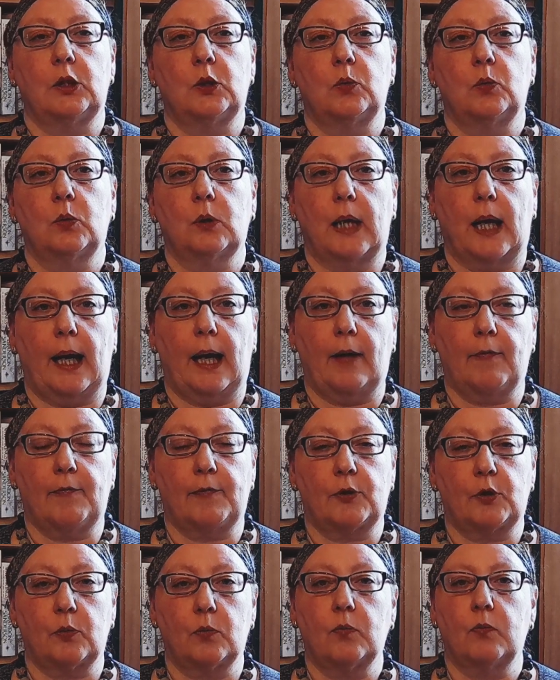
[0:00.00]
you
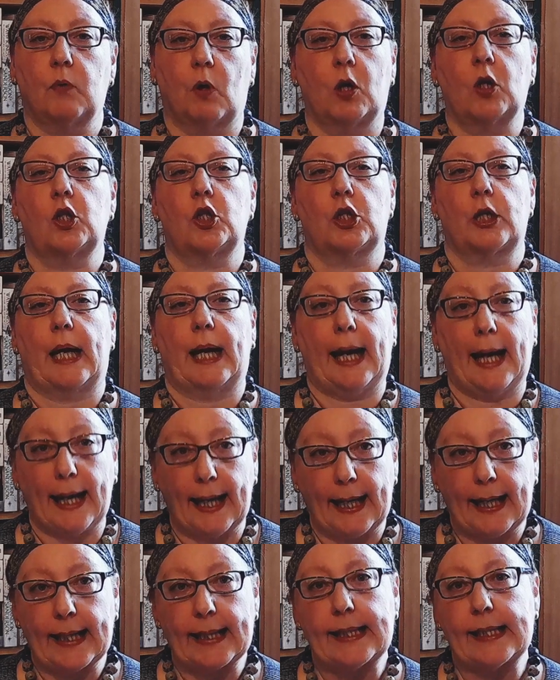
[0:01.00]
have to watch
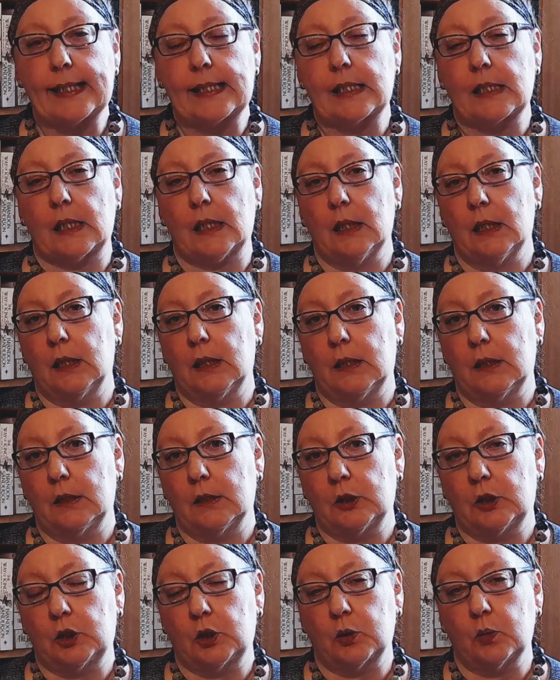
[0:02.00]
ads
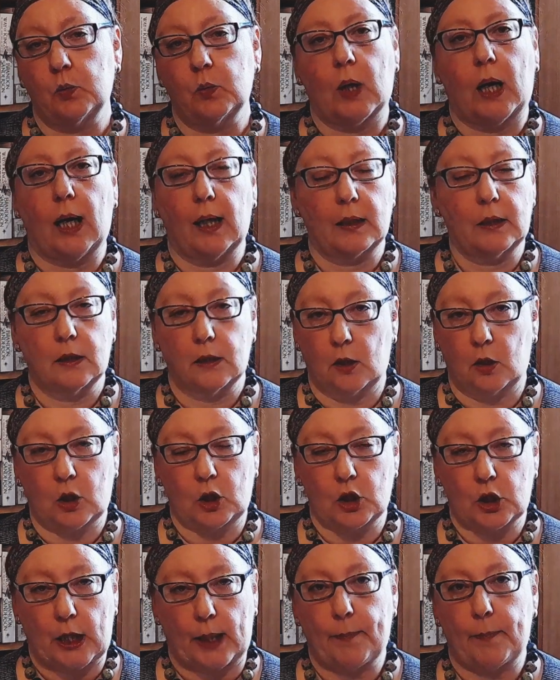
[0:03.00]
to unlock
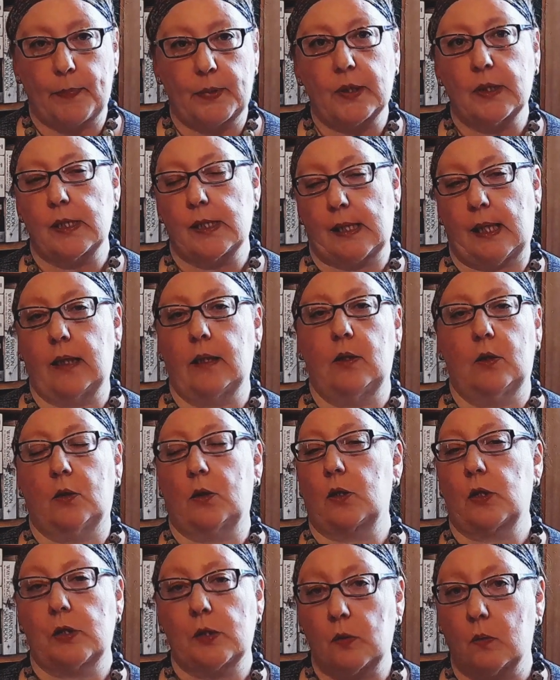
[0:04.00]
chapters,
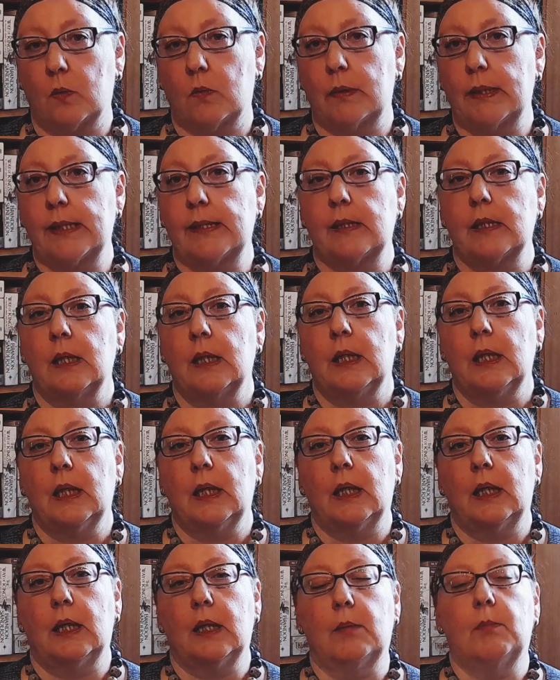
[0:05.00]
unlock stories.
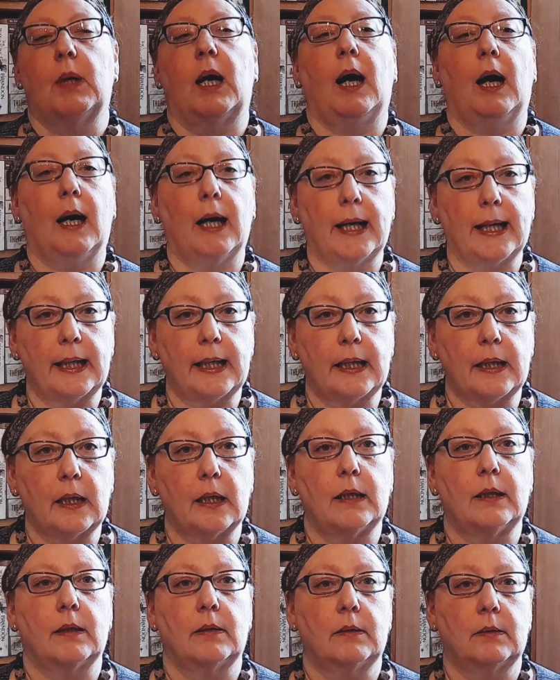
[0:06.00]
I
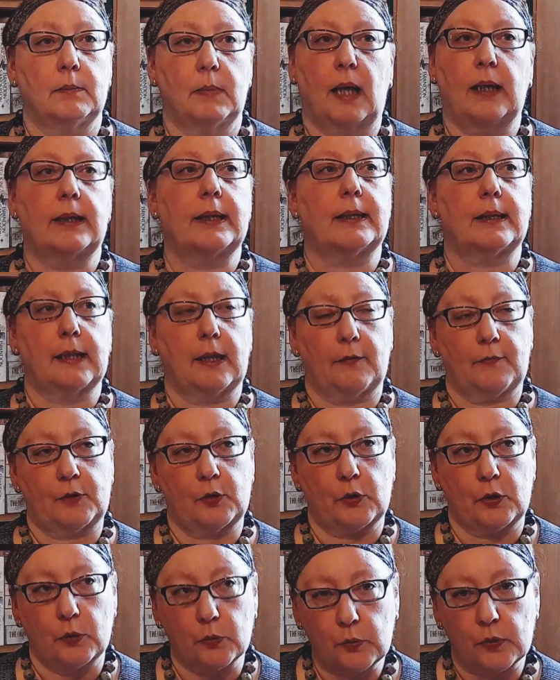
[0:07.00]
didn't have to
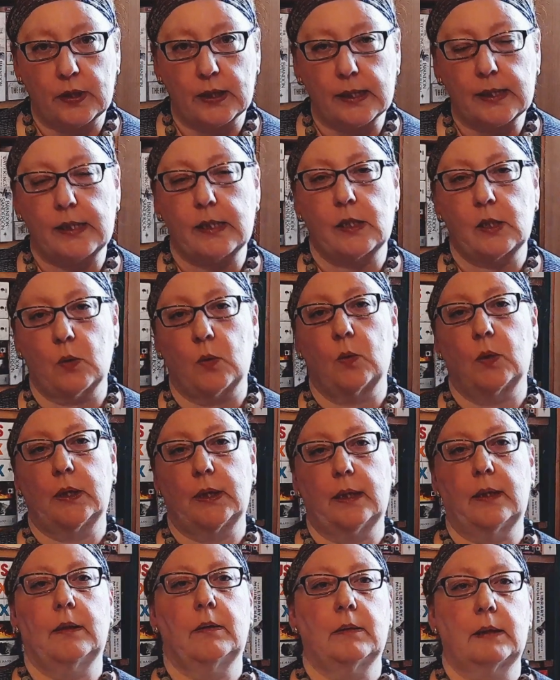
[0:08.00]
do this, so
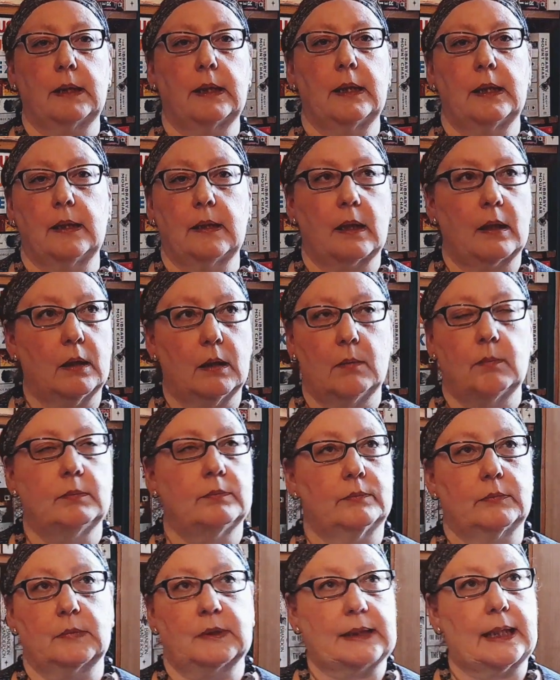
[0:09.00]
in the
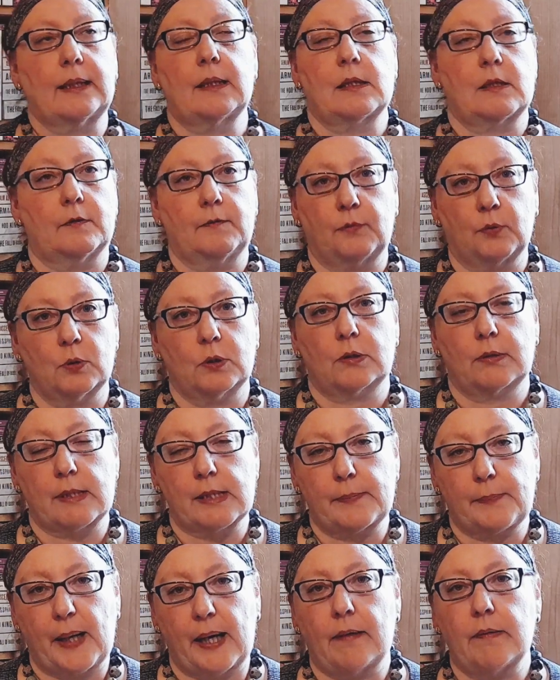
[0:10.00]
sense of full
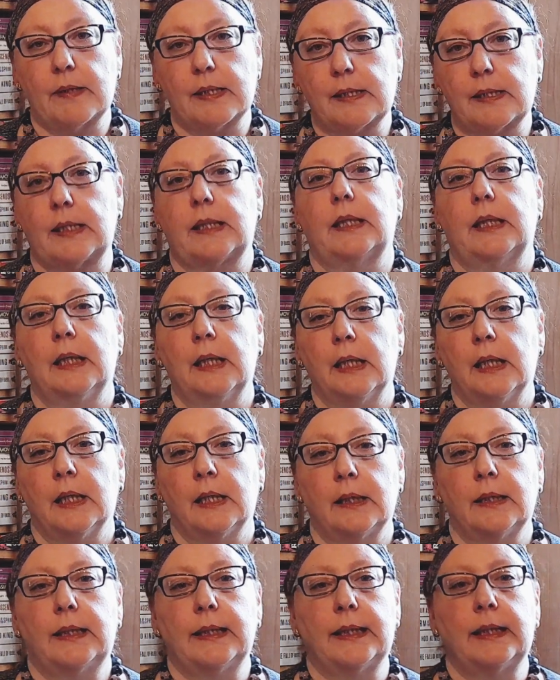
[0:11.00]
transparency,
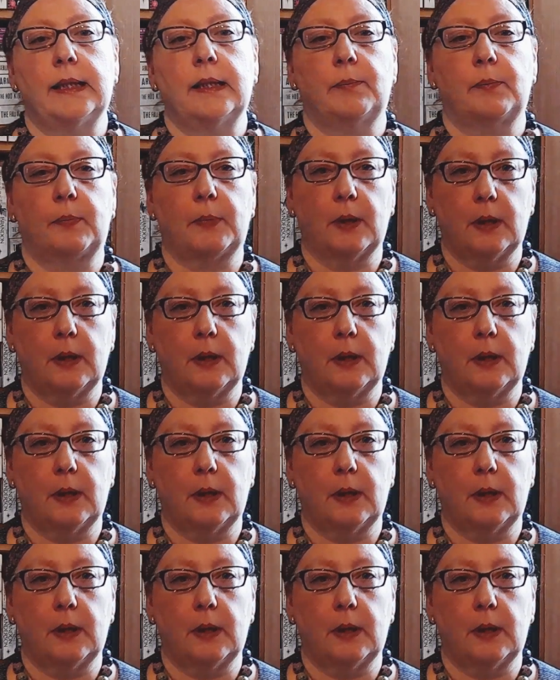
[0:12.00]
the